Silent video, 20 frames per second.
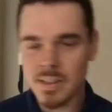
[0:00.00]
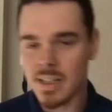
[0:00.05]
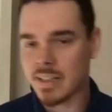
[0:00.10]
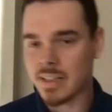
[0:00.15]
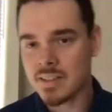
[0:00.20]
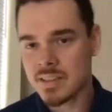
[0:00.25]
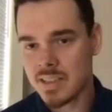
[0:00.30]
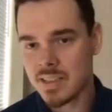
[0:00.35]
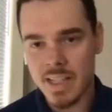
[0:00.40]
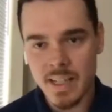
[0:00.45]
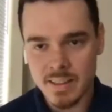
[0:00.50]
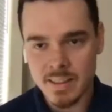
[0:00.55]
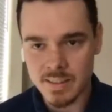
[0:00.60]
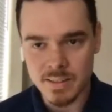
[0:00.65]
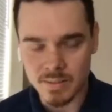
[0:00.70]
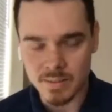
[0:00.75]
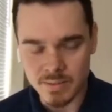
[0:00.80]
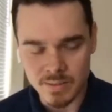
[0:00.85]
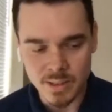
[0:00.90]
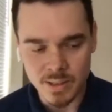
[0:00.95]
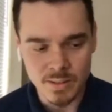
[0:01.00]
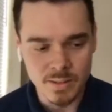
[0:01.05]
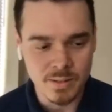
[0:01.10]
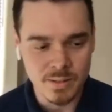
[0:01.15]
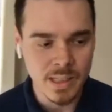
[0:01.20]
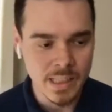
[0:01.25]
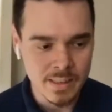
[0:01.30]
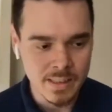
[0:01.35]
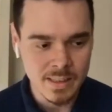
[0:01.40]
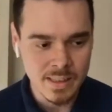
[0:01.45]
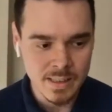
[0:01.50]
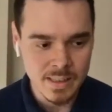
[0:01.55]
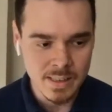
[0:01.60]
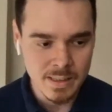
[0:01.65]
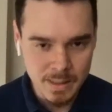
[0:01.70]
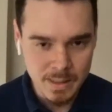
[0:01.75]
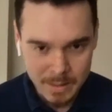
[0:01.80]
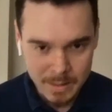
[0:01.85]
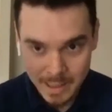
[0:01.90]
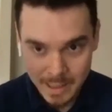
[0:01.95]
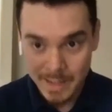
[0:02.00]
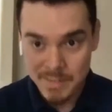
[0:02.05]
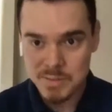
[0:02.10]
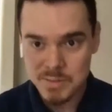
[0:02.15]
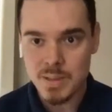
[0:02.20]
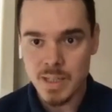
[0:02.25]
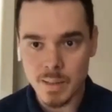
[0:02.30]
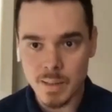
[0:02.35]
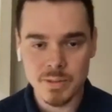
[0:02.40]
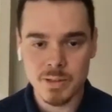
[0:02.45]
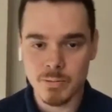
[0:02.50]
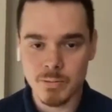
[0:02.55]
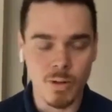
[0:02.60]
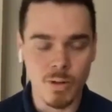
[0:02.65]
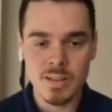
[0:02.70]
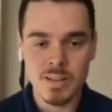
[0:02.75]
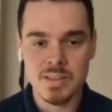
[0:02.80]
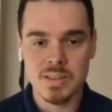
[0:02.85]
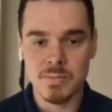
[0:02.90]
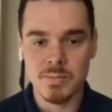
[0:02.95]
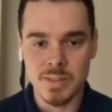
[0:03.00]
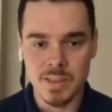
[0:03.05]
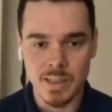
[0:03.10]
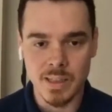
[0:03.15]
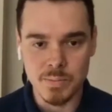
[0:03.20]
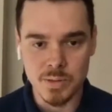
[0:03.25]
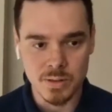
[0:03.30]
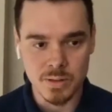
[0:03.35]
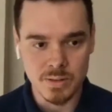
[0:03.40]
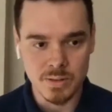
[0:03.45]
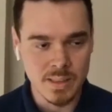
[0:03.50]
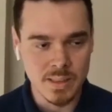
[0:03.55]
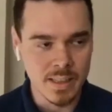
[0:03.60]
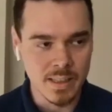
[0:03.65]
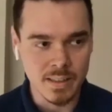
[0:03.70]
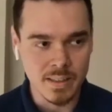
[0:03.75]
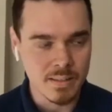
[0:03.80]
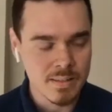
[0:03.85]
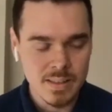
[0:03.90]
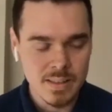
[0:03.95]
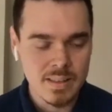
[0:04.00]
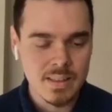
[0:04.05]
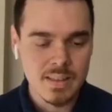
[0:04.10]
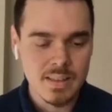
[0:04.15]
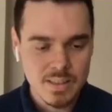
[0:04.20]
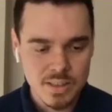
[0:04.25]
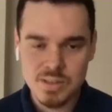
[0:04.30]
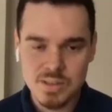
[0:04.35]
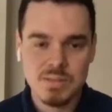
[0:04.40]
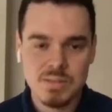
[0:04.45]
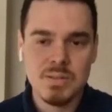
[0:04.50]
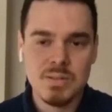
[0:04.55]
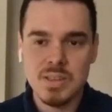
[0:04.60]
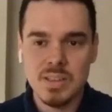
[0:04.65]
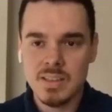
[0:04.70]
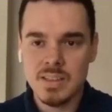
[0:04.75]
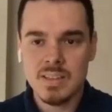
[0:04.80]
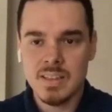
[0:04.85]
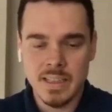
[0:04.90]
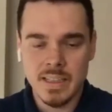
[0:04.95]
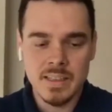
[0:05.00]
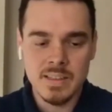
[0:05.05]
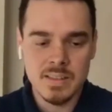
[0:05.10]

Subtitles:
understand it, and it drives me up the wall sometimes, like just certain things,